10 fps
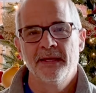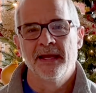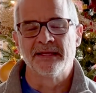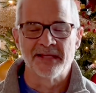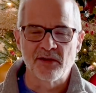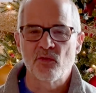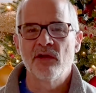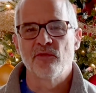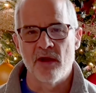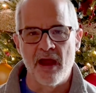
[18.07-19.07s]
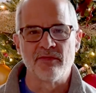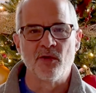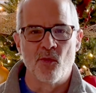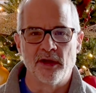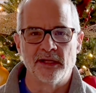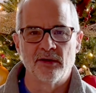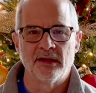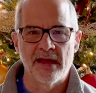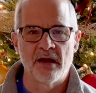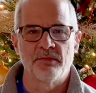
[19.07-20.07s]
it's not great for everyone. There are a
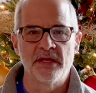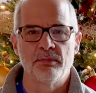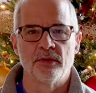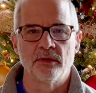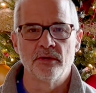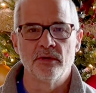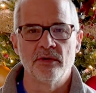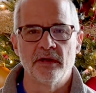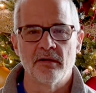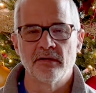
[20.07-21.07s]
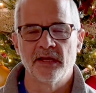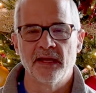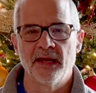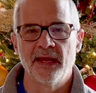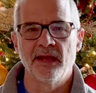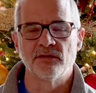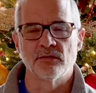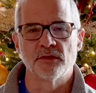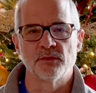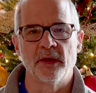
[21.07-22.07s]
lot of people who in our day and age
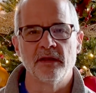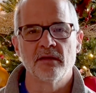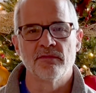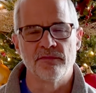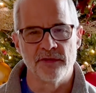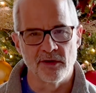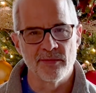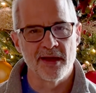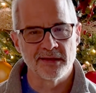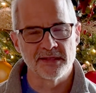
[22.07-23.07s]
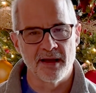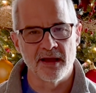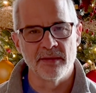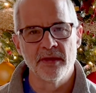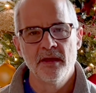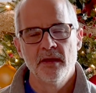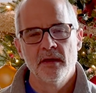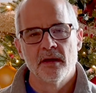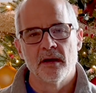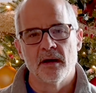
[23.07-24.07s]
are spending a fair amount of time
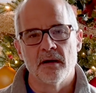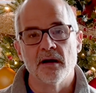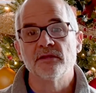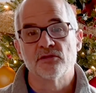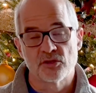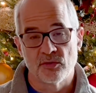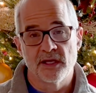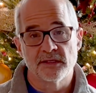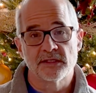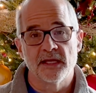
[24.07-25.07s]
on the streets.